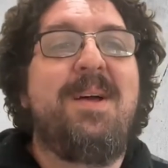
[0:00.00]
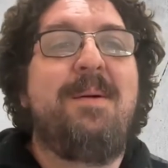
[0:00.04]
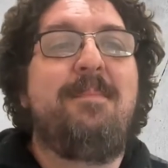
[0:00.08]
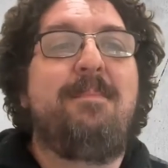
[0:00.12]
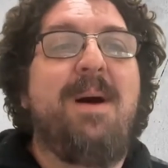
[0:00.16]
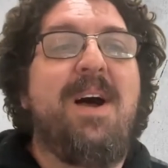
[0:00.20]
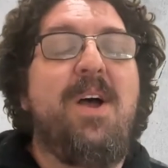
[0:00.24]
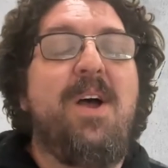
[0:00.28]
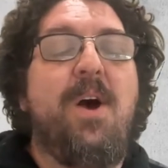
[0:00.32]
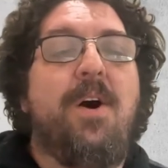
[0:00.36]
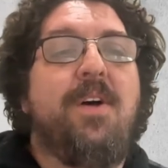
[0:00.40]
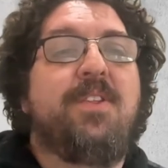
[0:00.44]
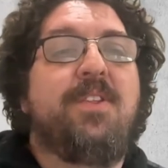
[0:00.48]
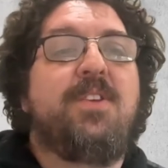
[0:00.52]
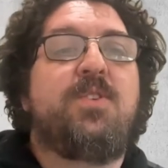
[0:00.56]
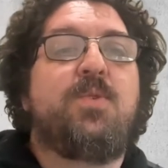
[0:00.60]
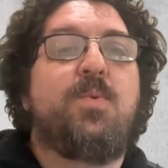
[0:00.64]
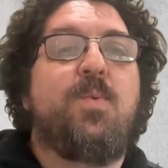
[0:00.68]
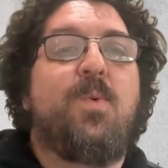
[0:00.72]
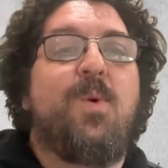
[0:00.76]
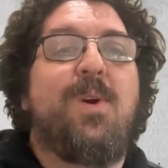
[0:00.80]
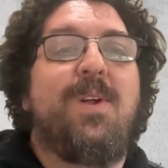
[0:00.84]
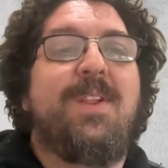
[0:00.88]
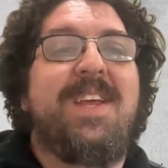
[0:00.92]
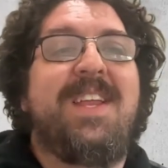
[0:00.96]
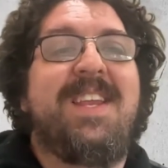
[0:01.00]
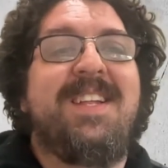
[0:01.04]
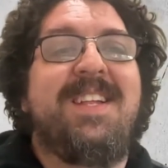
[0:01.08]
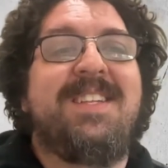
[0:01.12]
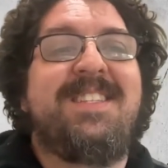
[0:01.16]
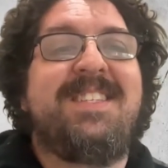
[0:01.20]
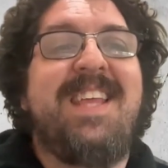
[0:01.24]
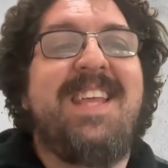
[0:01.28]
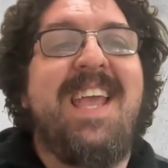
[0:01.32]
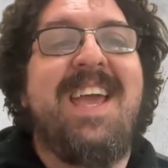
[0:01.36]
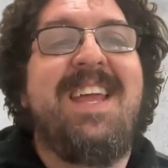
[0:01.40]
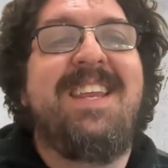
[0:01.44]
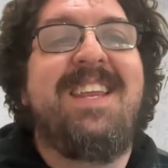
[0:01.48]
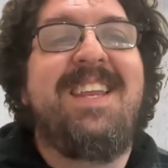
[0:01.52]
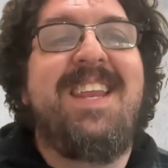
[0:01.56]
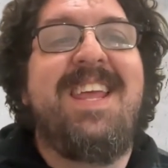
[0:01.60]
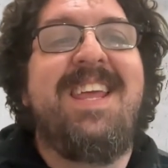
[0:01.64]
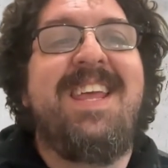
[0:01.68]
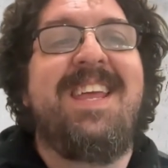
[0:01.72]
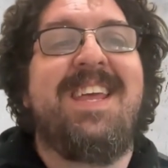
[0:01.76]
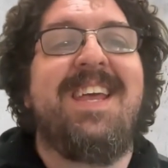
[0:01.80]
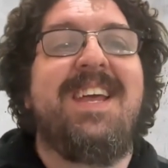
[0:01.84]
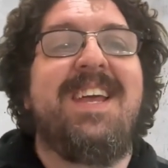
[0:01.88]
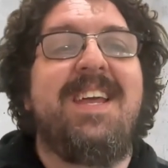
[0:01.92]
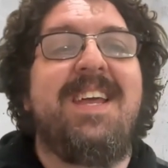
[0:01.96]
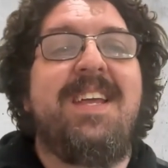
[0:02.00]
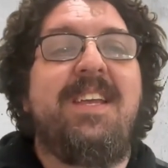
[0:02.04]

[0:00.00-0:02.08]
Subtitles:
by all the swirling insanity.